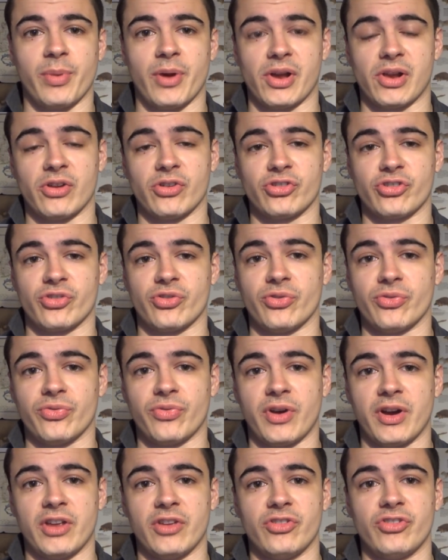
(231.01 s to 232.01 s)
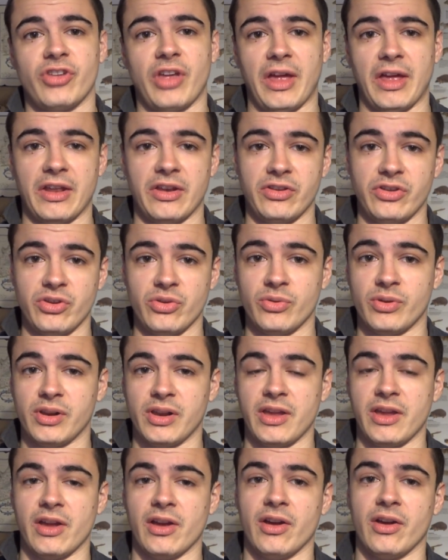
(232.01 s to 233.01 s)
biological threats and
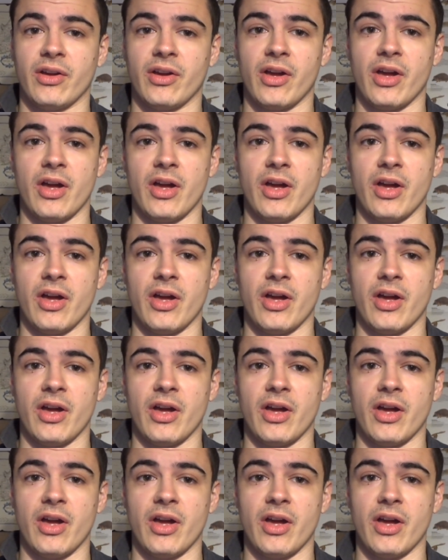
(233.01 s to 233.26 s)
nuclear